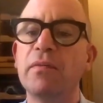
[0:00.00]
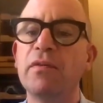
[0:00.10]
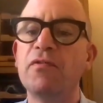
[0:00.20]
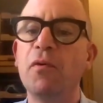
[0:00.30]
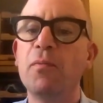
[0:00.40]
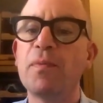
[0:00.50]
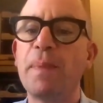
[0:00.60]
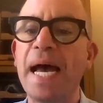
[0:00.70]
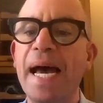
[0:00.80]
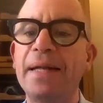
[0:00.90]
We formed a
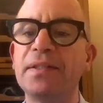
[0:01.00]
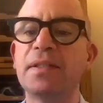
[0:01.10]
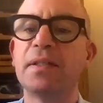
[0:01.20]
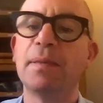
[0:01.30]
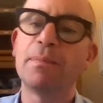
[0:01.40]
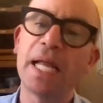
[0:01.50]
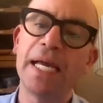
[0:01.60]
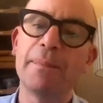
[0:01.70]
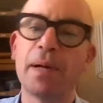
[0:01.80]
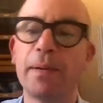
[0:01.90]
band
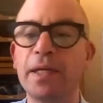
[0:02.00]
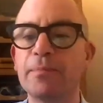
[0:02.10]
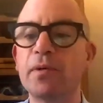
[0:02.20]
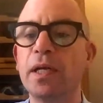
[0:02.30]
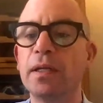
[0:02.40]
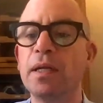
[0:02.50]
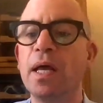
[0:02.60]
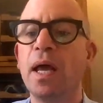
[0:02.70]
playing in public. Brilliant.